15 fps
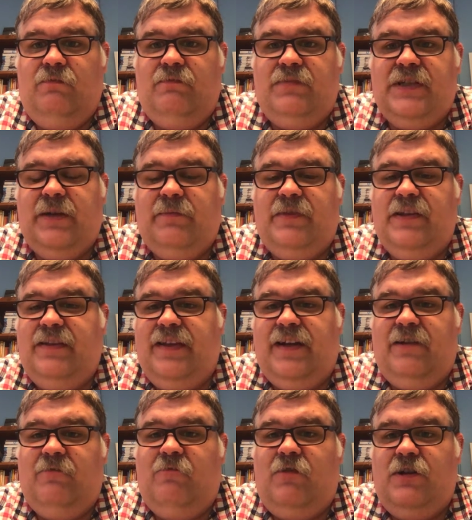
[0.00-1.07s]
something that
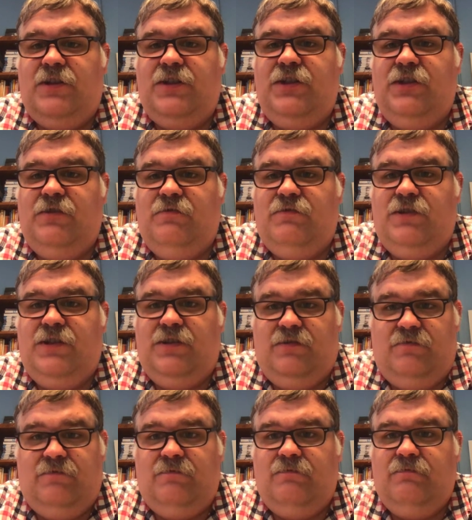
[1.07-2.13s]
it wants you
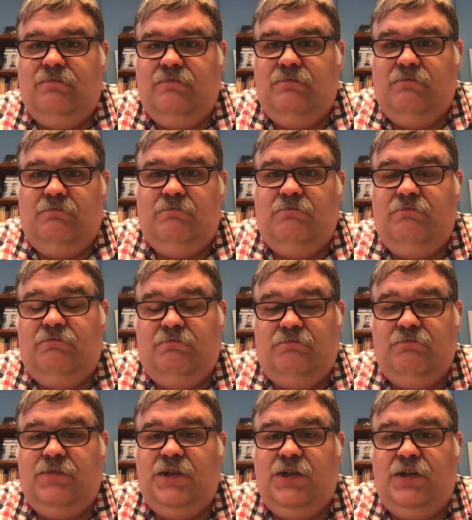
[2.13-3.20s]
to
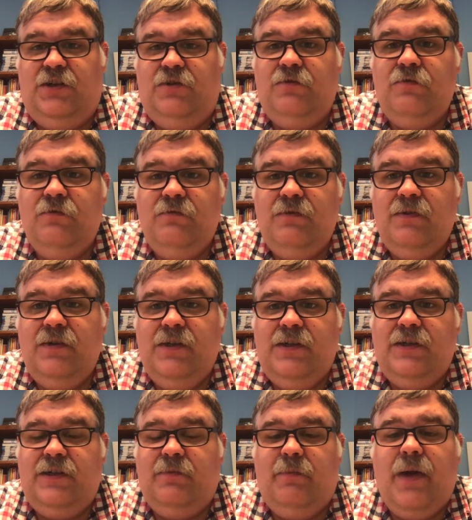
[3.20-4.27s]
do,
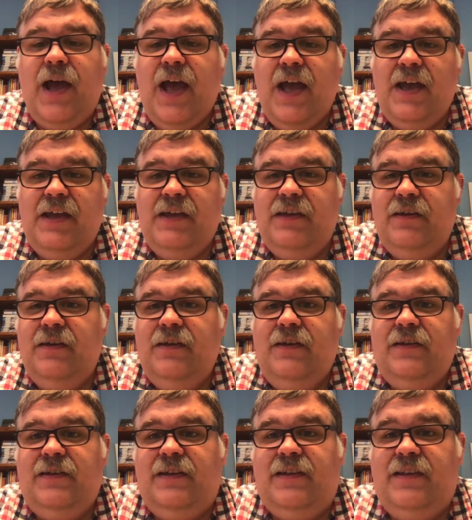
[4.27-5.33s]
to buy,
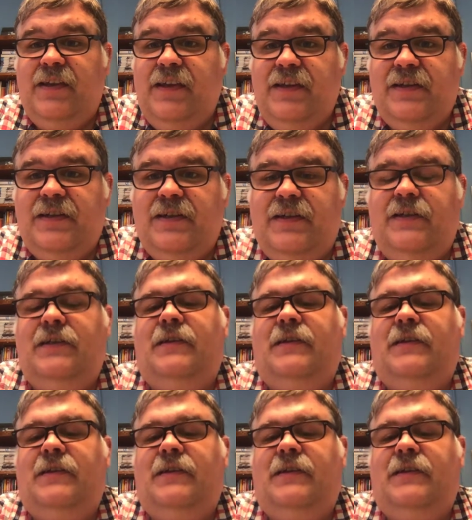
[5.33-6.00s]
to think?